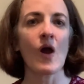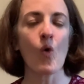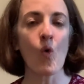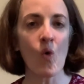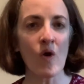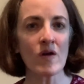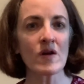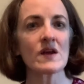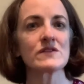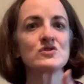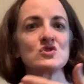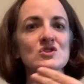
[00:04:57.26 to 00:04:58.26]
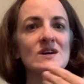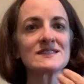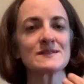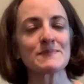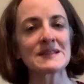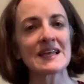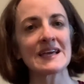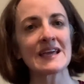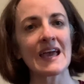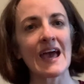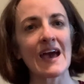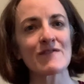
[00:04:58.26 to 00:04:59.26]
or just
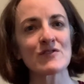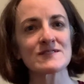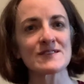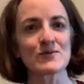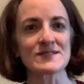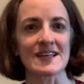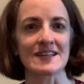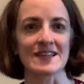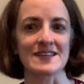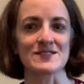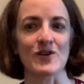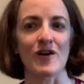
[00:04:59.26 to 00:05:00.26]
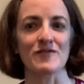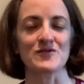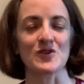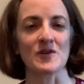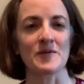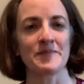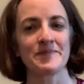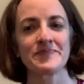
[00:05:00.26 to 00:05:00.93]
playing ever so slightly softer.